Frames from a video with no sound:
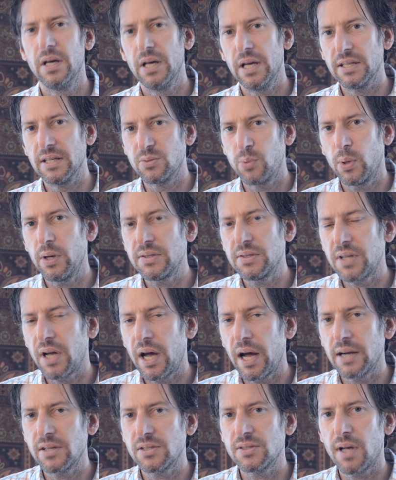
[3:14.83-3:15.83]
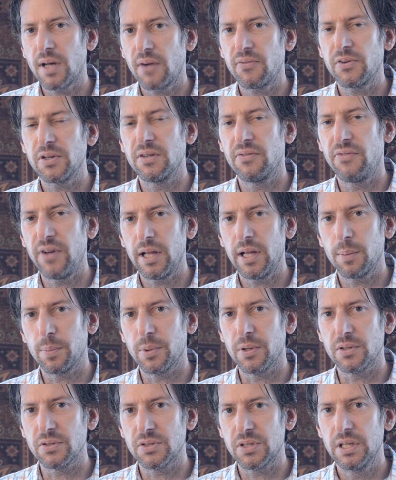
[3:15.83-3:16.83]
as well as to hire software
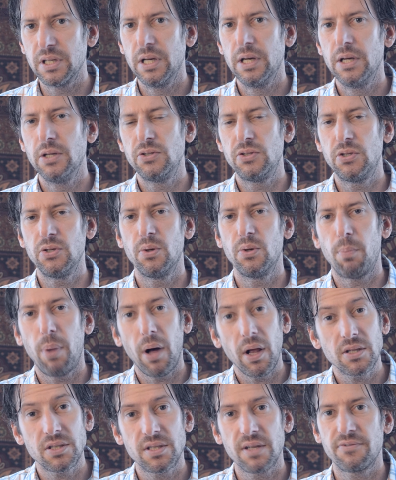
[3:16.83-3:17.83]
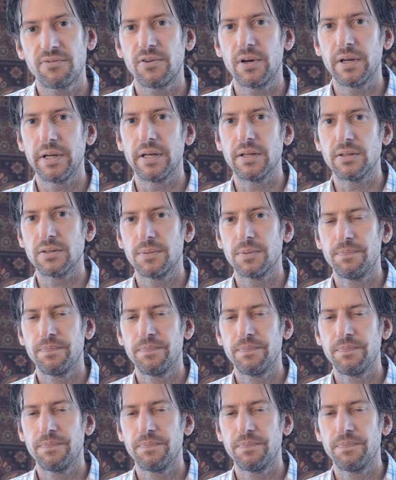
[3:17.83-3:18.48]
developers to polish the front end.